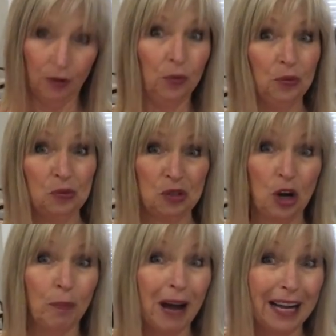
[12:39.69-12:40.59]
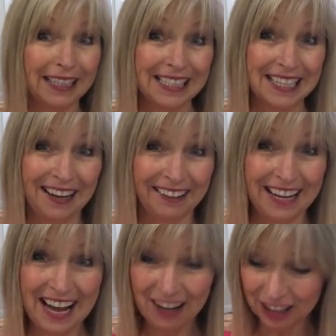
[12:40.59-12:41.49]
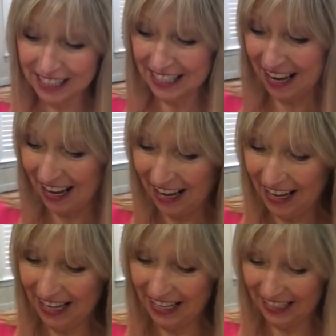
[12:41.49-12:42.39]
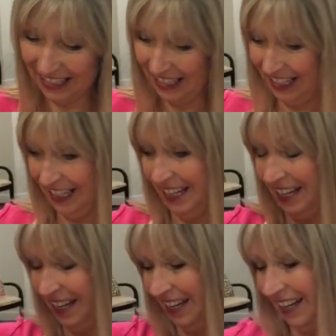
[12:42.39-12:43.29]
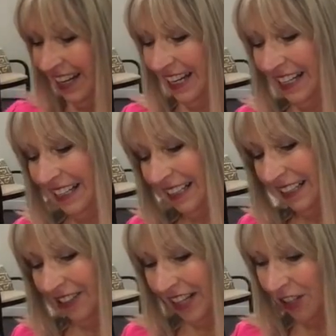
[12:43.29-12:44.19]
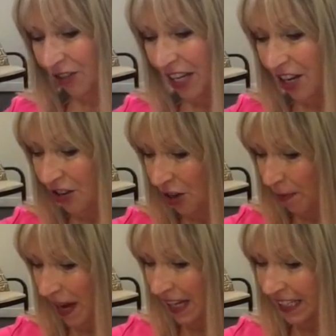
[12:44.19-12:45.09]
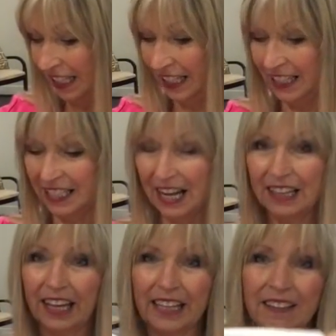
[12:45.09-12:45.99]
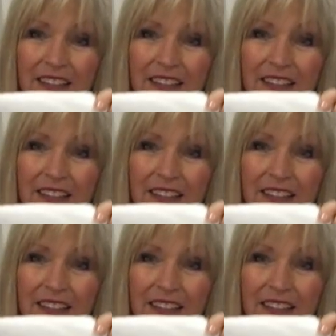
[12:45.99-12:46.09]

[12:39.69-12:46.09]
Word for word: Ooh, no pockets on the outside. Oh, I don't know, no pockets. I like